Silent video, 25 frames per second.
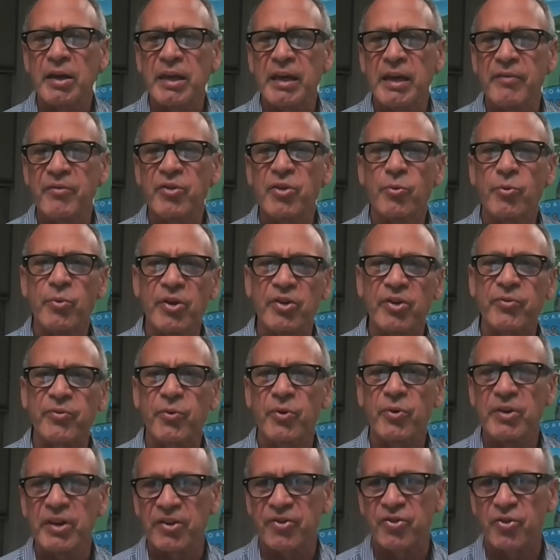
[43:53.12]
given the risk
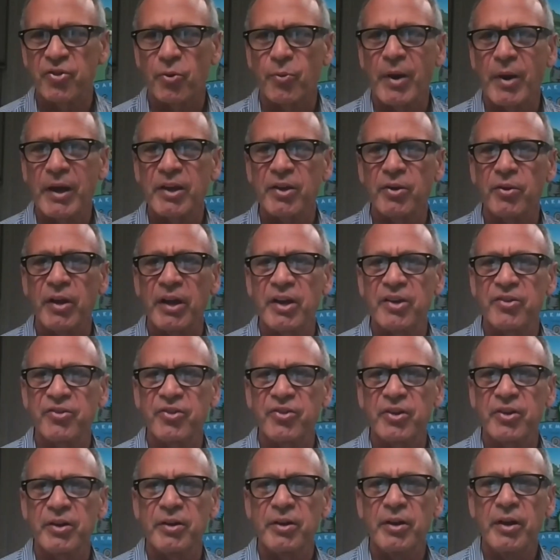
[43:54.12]
for additional
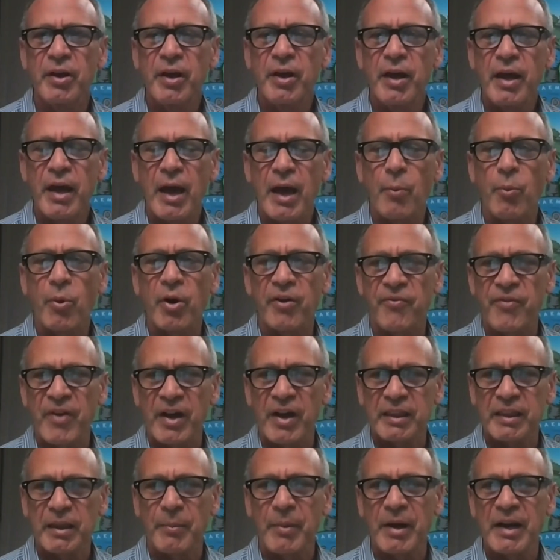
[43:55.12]
regulation and what
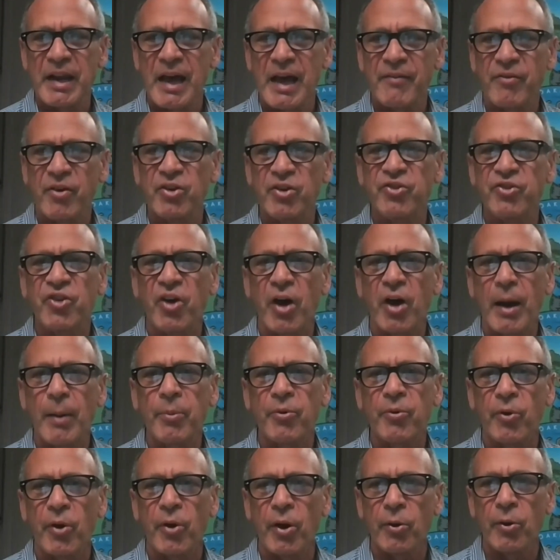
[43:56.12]
effect that might have on
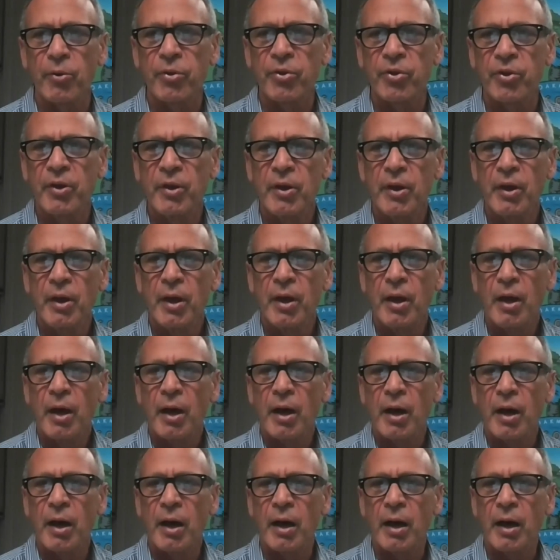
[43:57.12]
job growth,
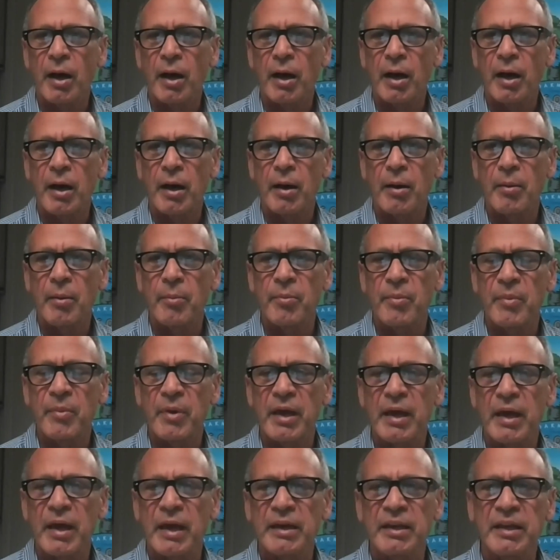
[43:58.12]

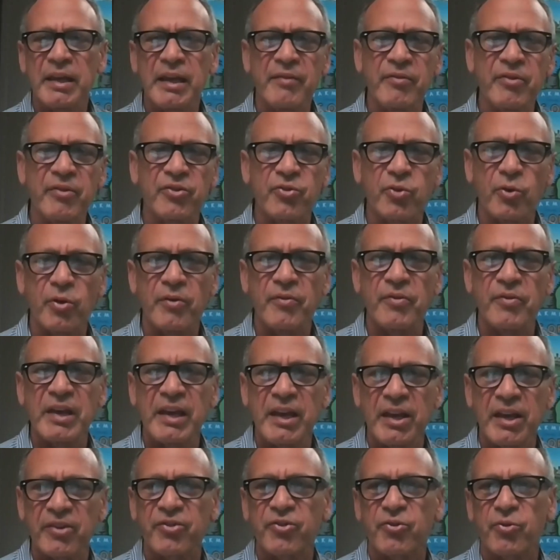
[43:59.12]
and given sort of the
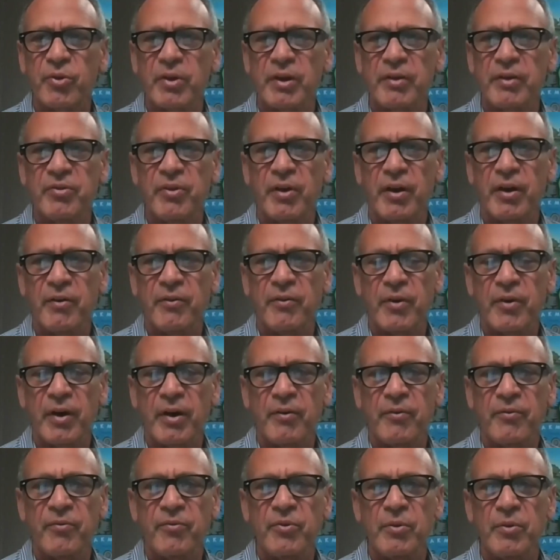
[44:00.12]
history of
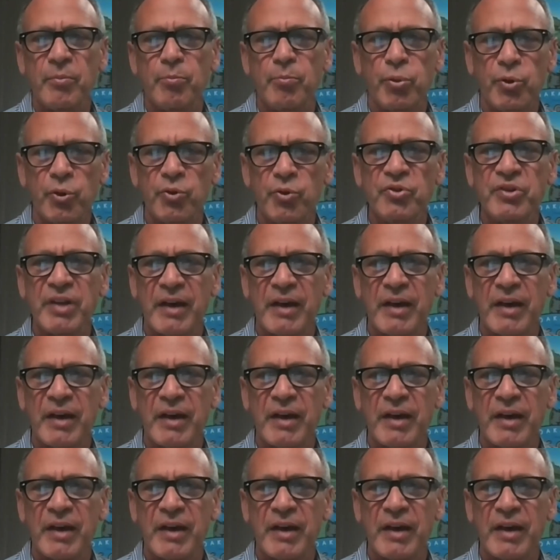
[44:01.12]
blue